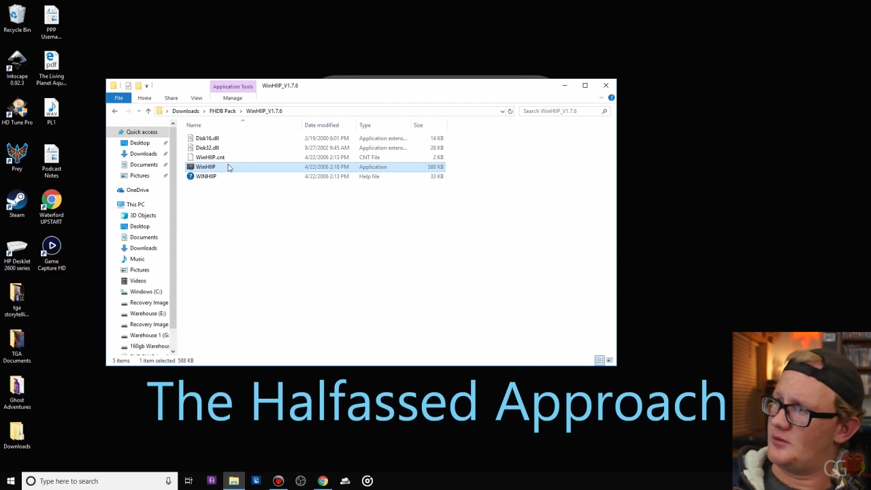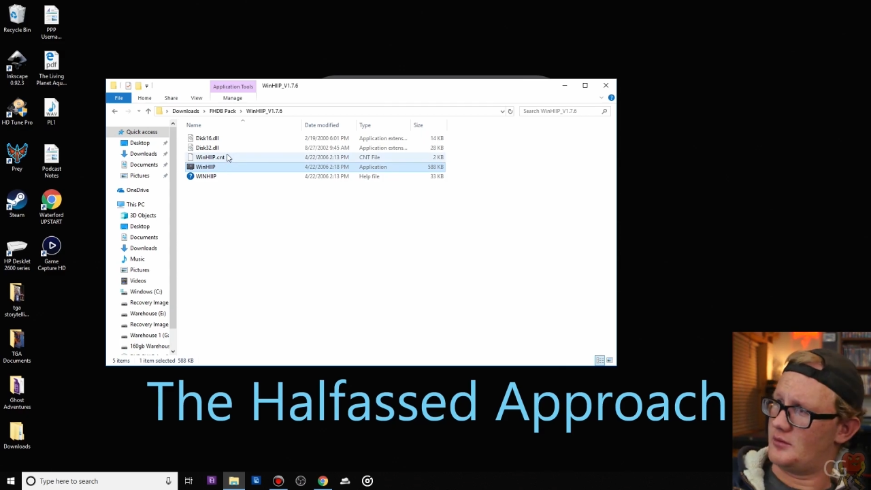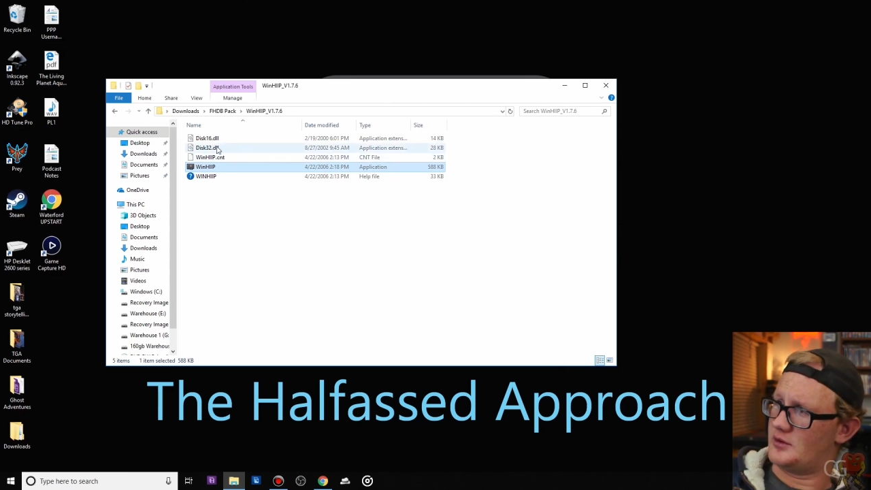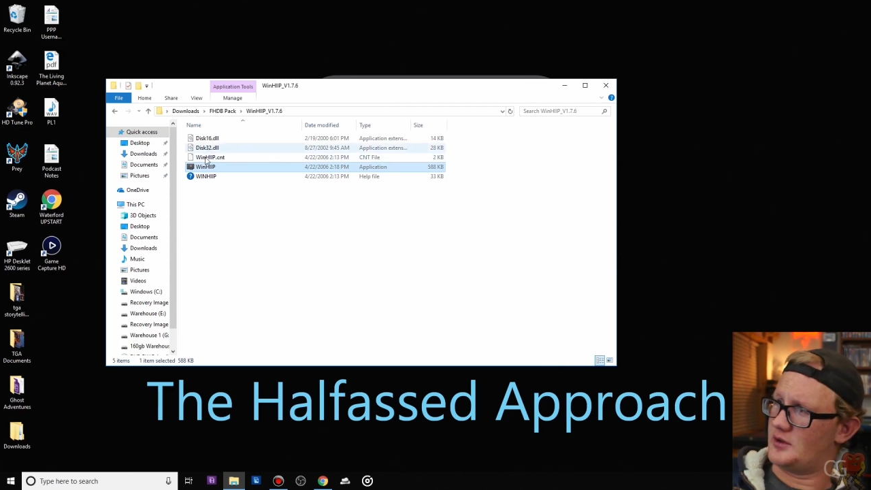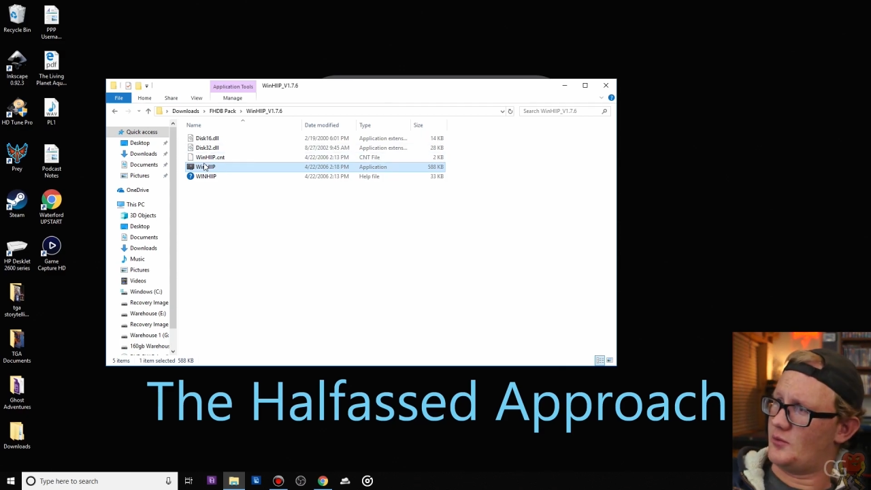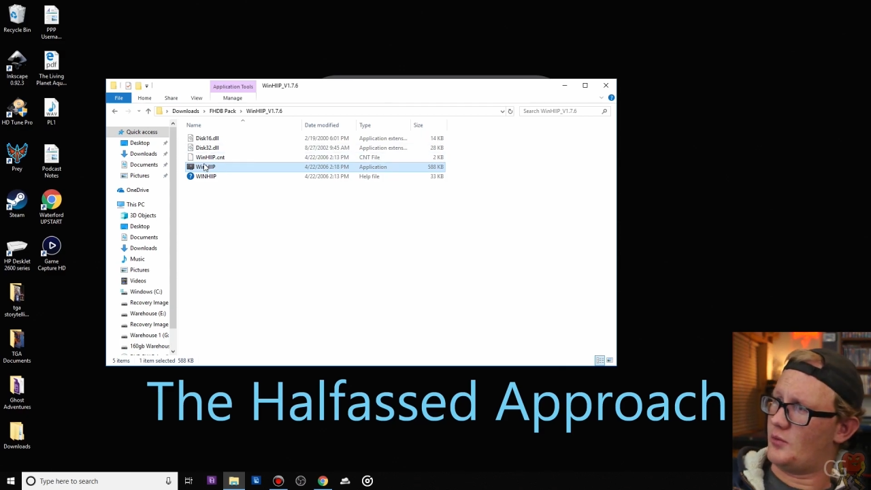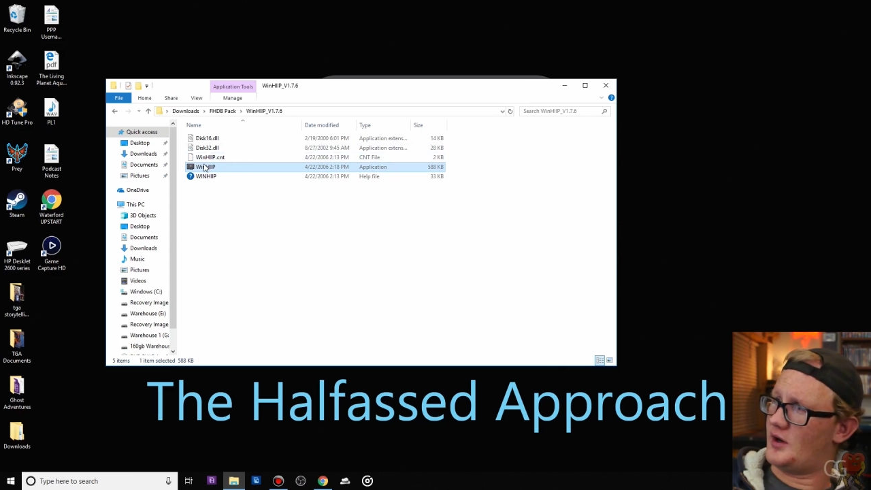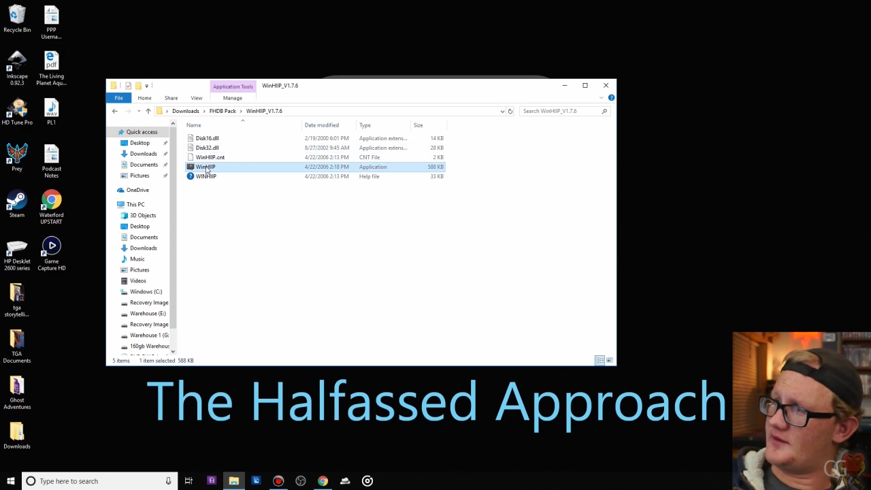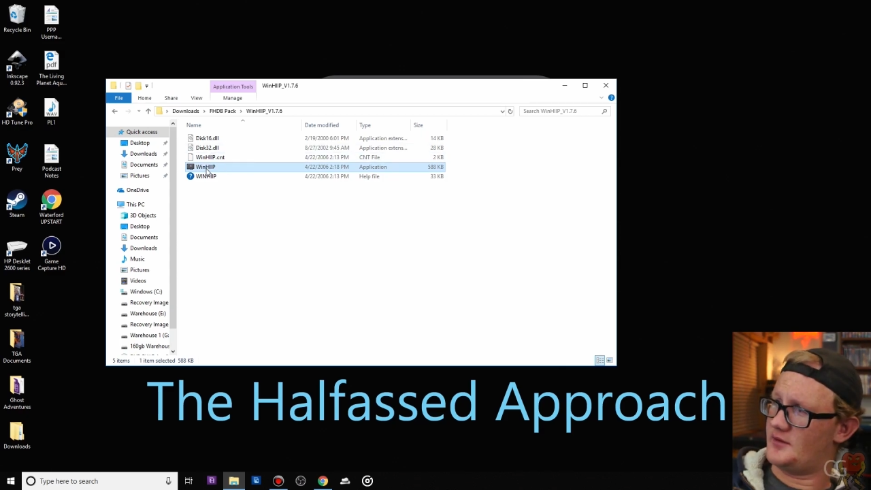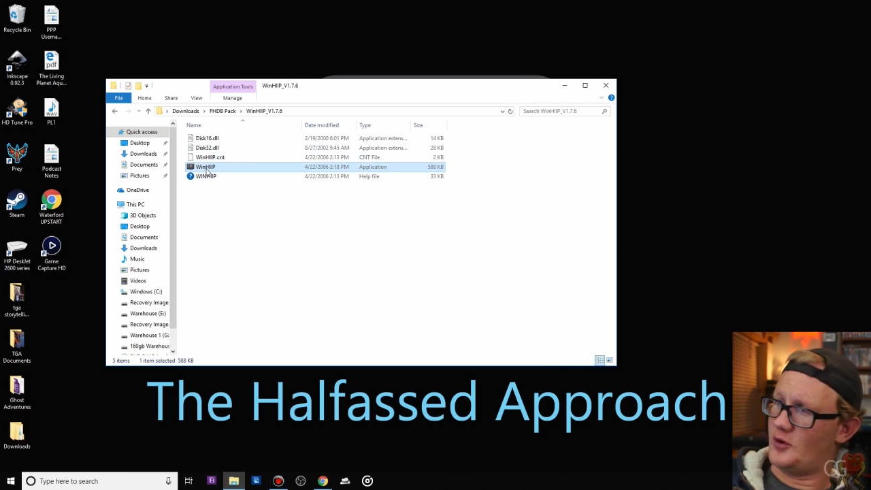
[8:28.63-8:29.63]
We're going to
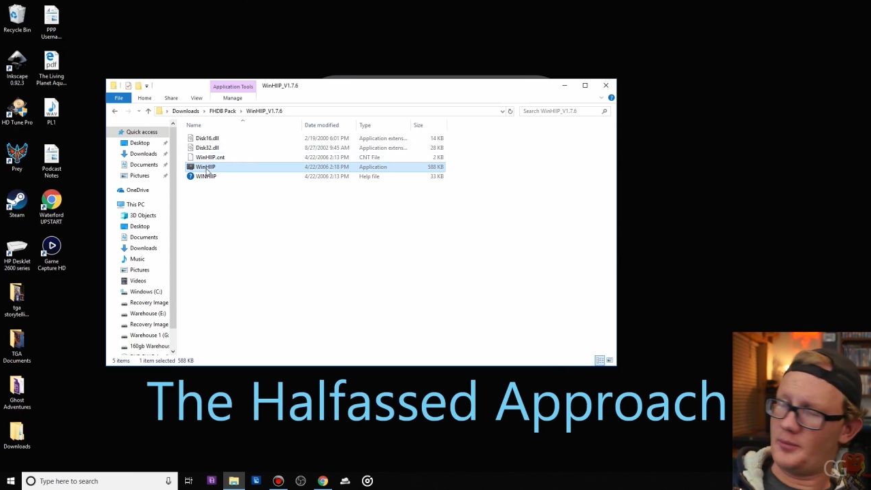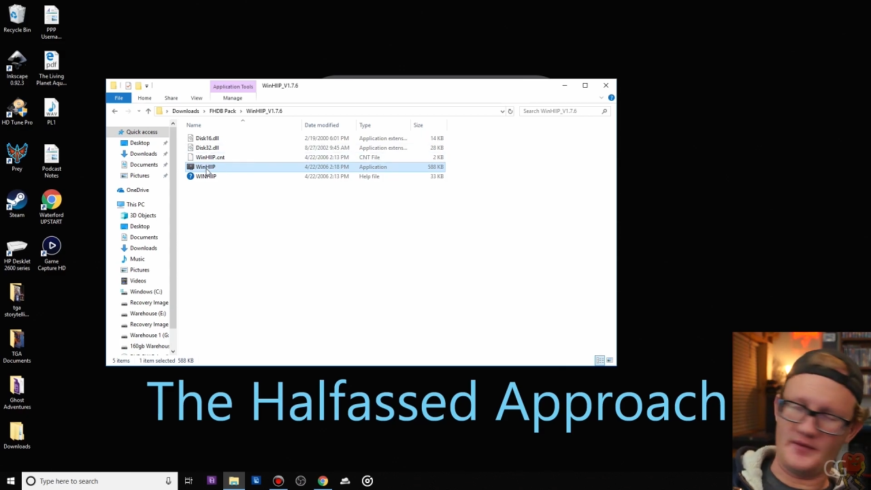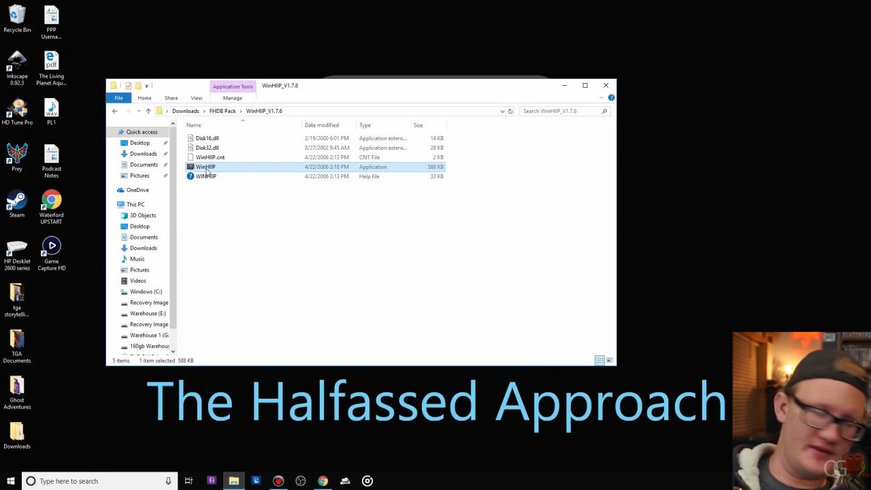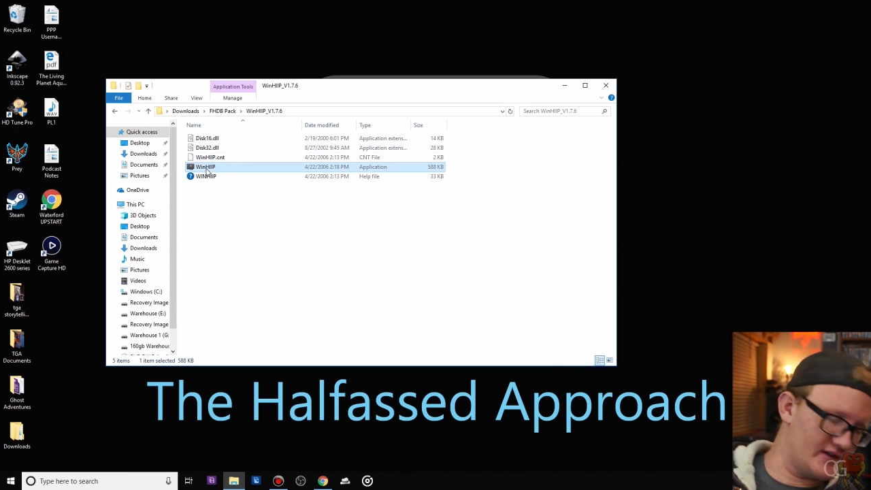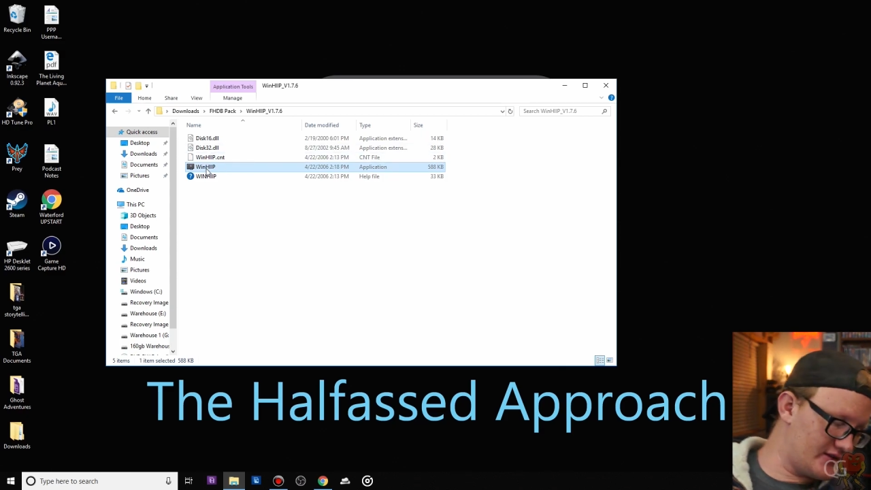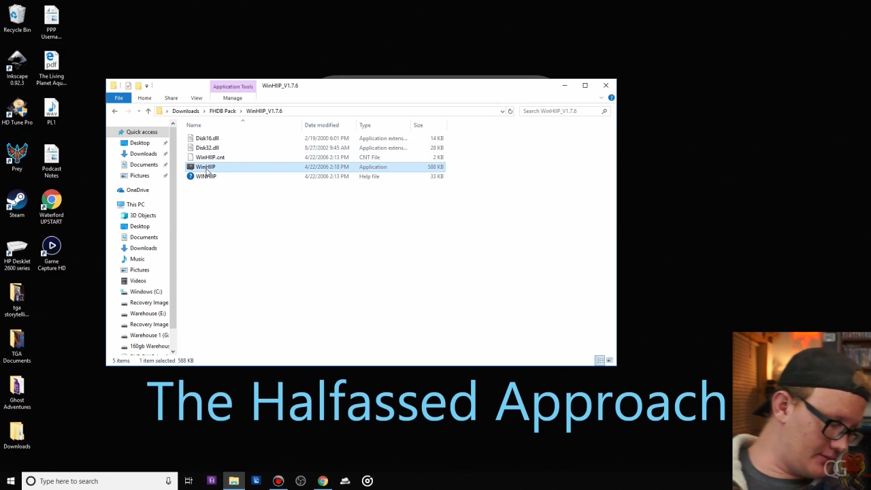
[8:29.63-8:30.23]
want to open this.